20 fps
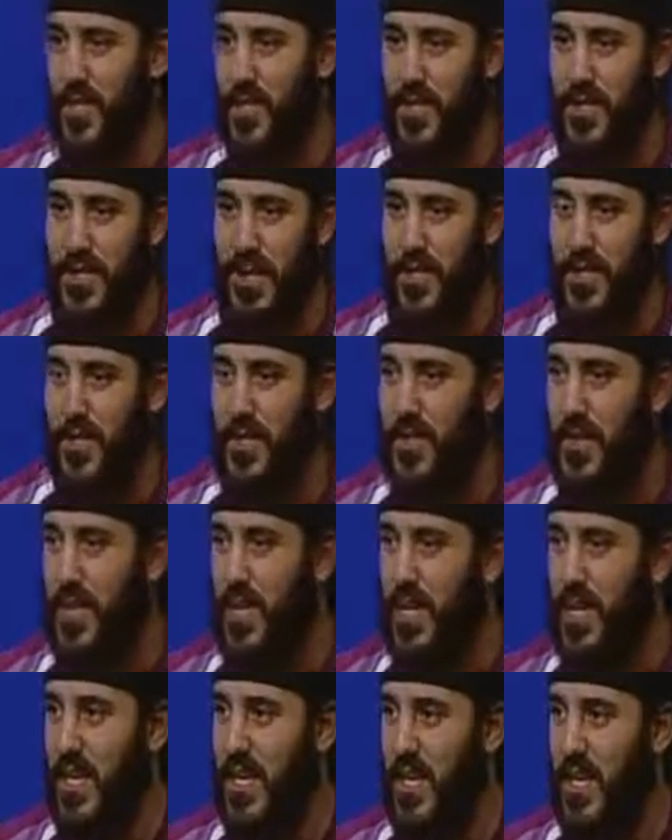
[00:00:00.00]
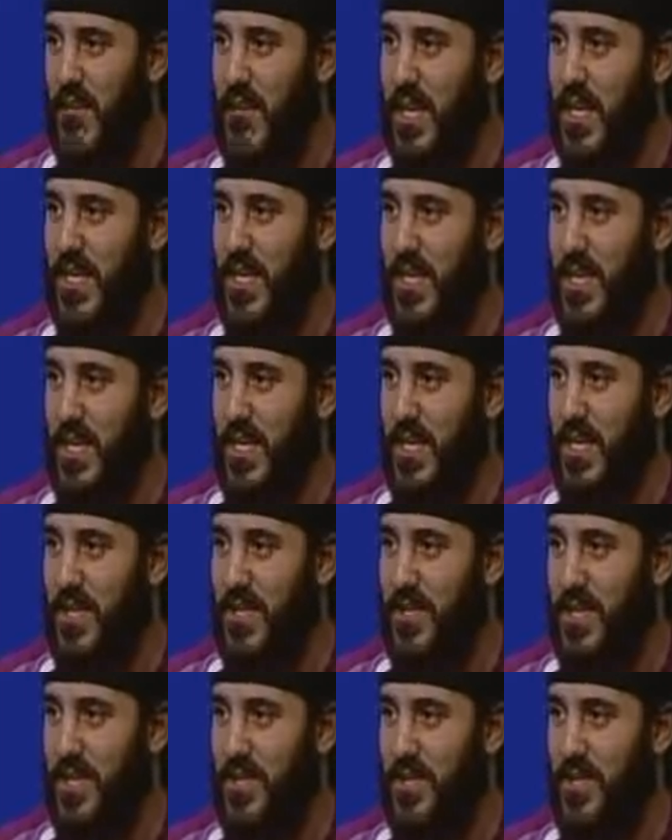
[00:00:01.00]
and some of them wrestling at the
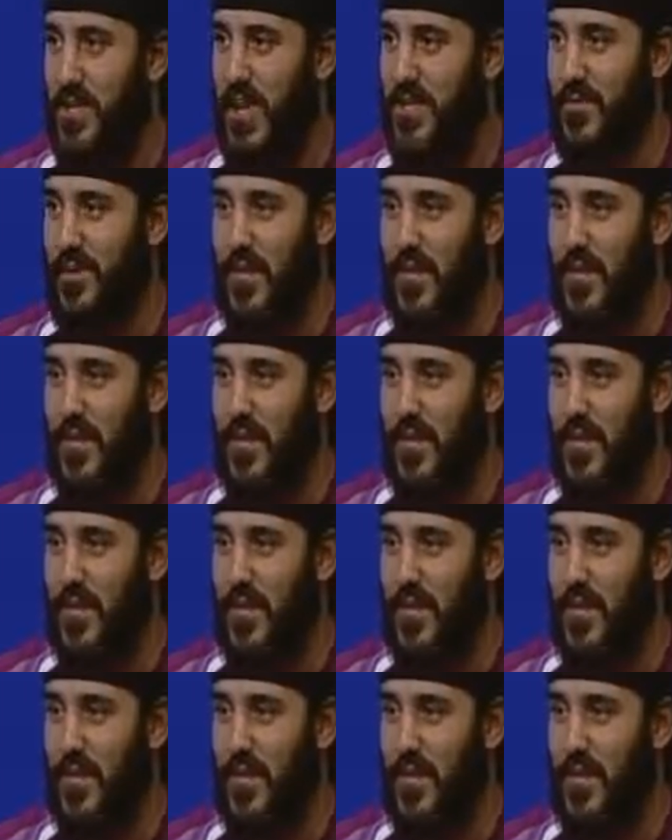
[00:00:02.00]
collegiate level.